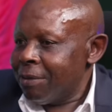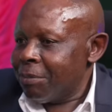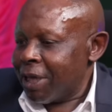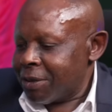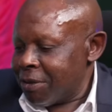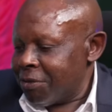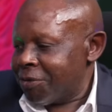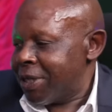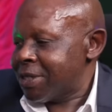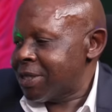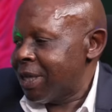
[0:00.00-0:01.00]
But
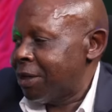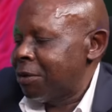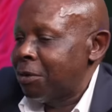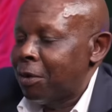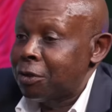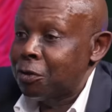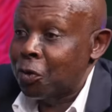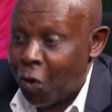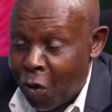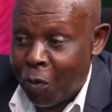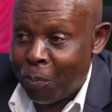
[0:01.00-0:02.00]
obviously, I don't want to
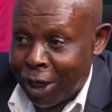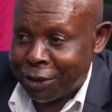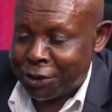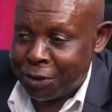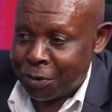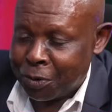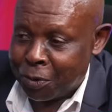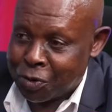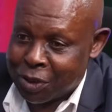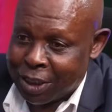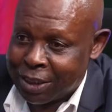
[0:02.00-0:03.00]
go much into
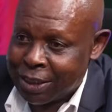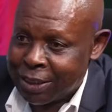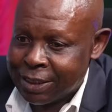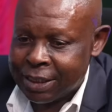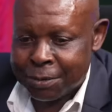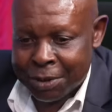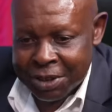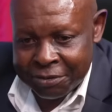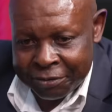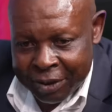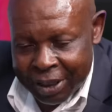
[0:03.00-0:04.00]
those details. It
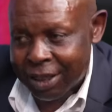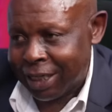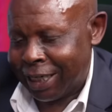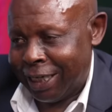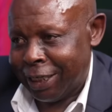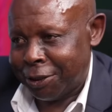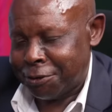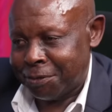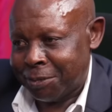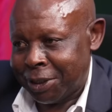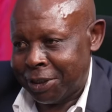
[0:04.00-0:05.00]
was very clear
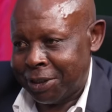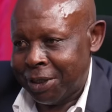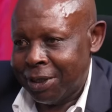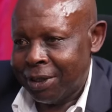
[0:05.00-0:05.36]
to me